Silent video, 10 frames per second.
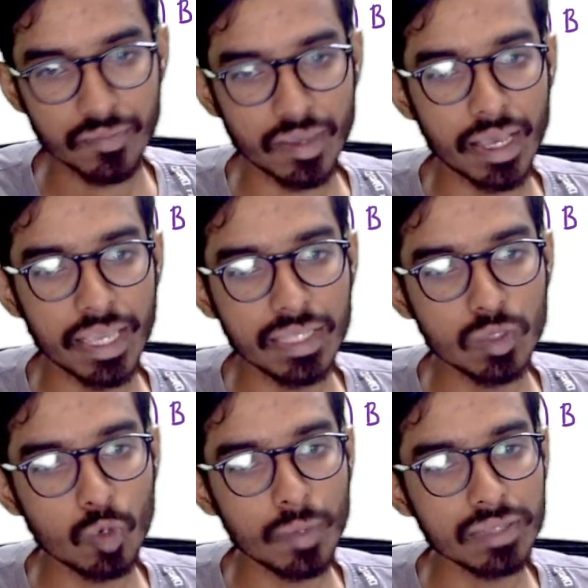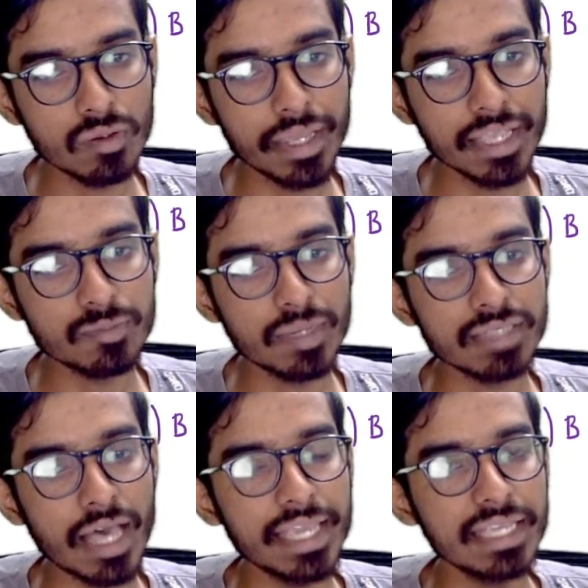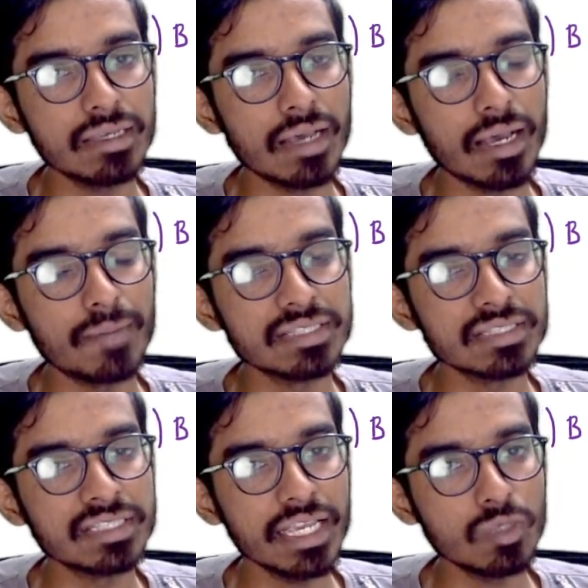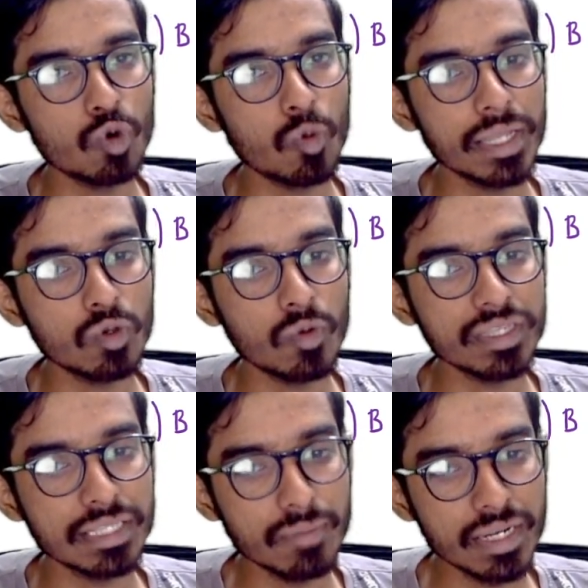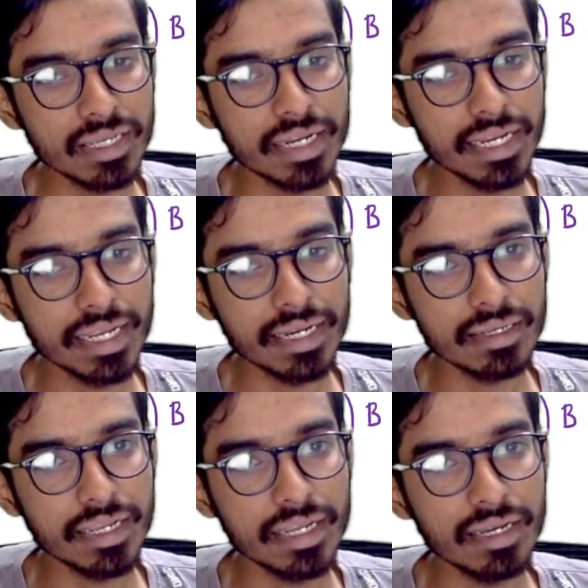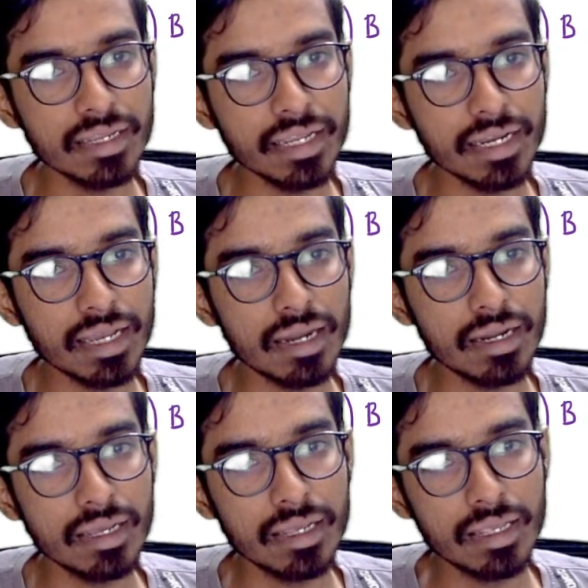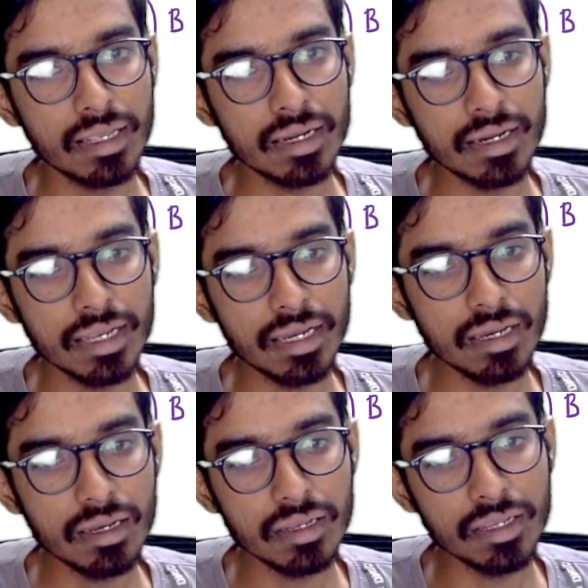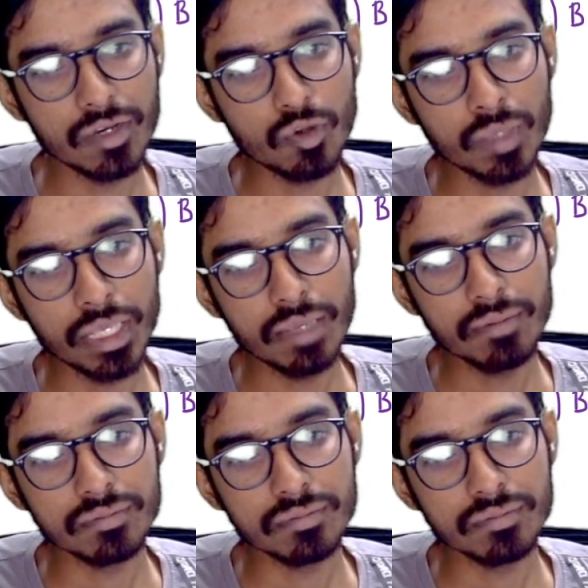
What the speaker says: I dou by dou x plus I plus j dou by dou y is nothing but gradient, right? A dot del into B